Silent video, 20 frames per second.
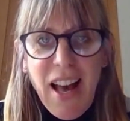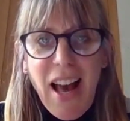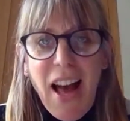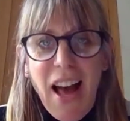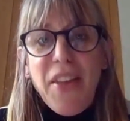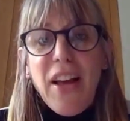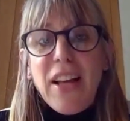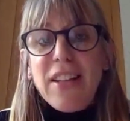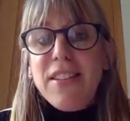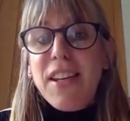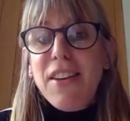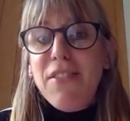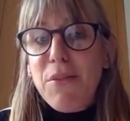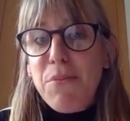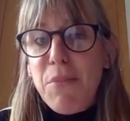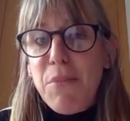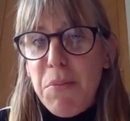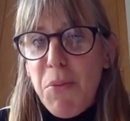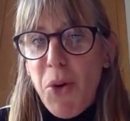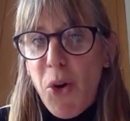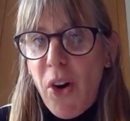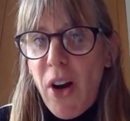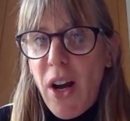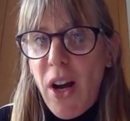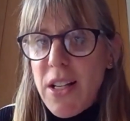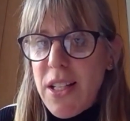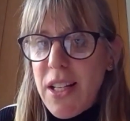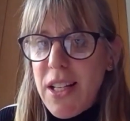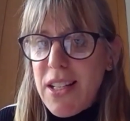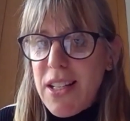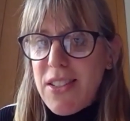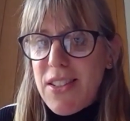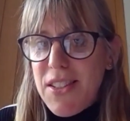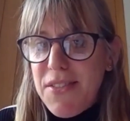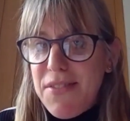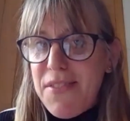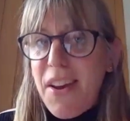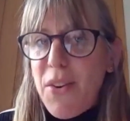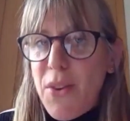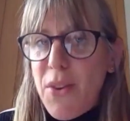And that's giving me more ideas
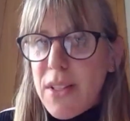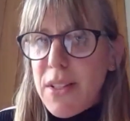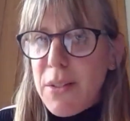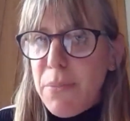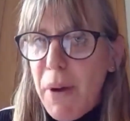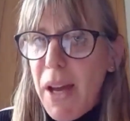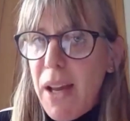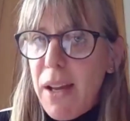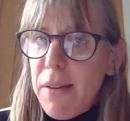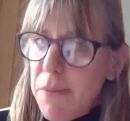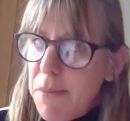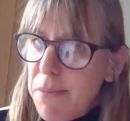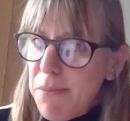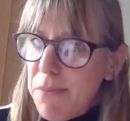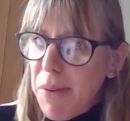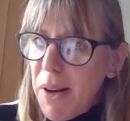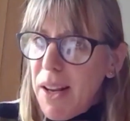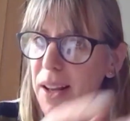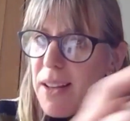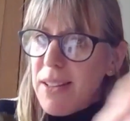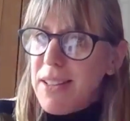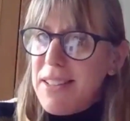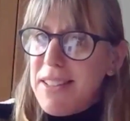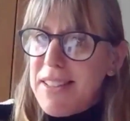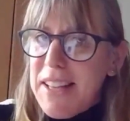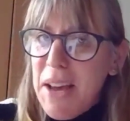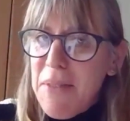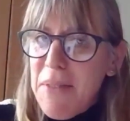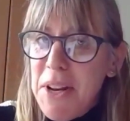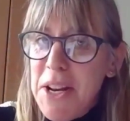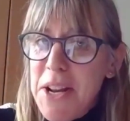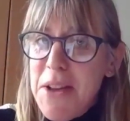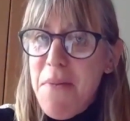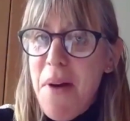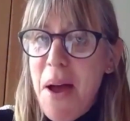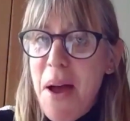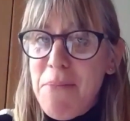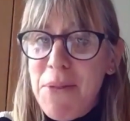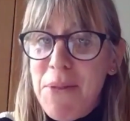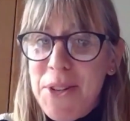to focus my Pilates
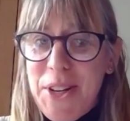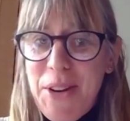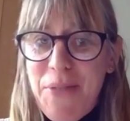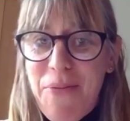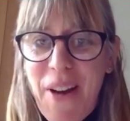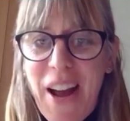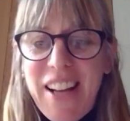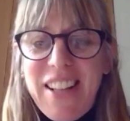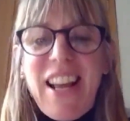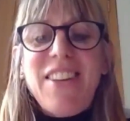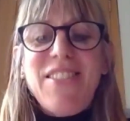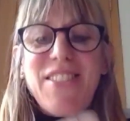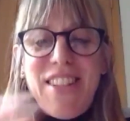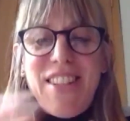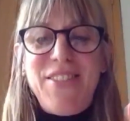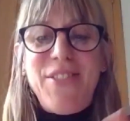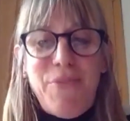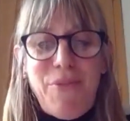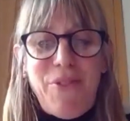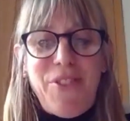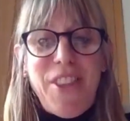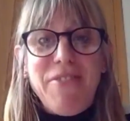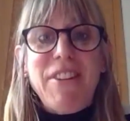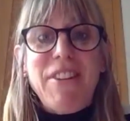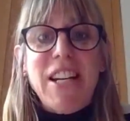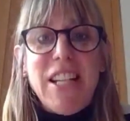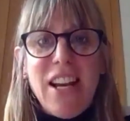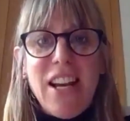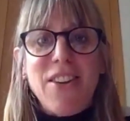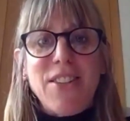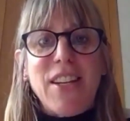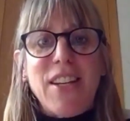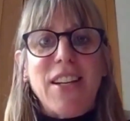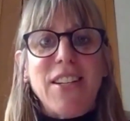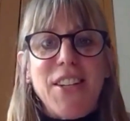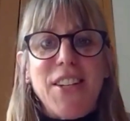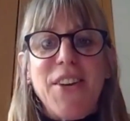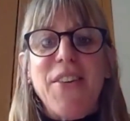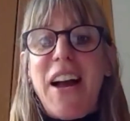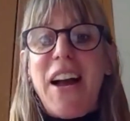10-minute membership, as in the videos.
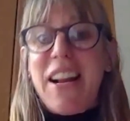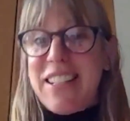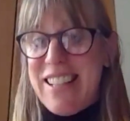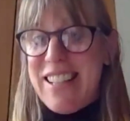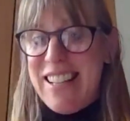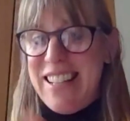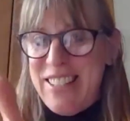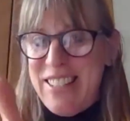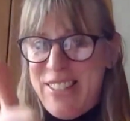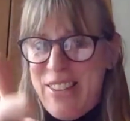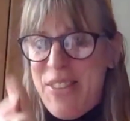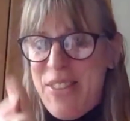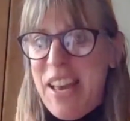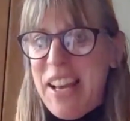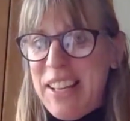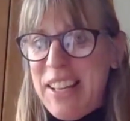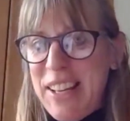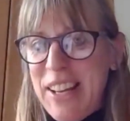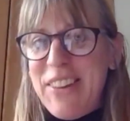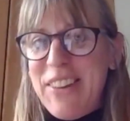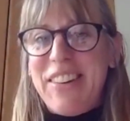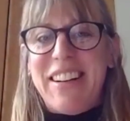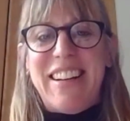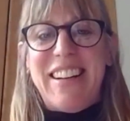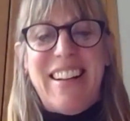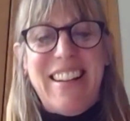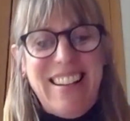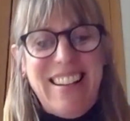So thank you.